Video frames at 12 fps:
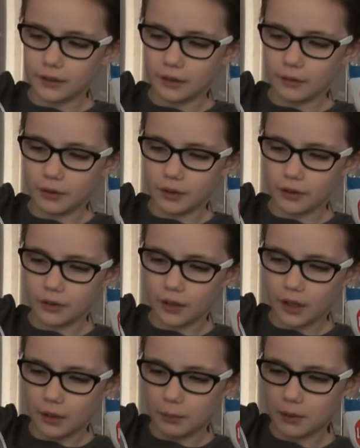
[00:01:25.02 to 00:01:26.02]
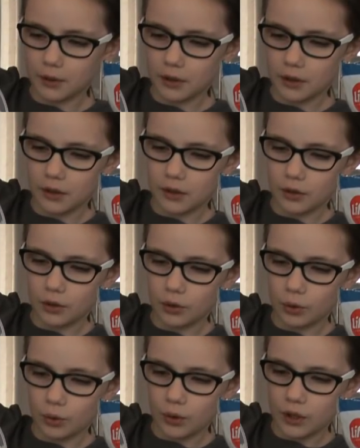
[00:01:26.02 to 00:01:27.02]
the same thing doesn't happen.
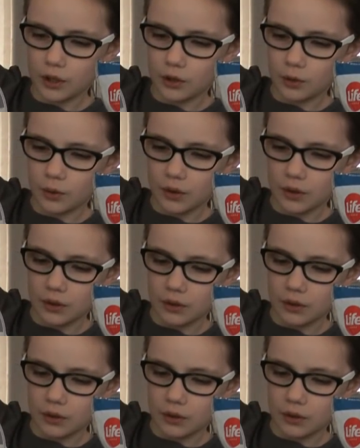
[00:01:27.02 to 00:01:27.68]
Doo-dee-doo.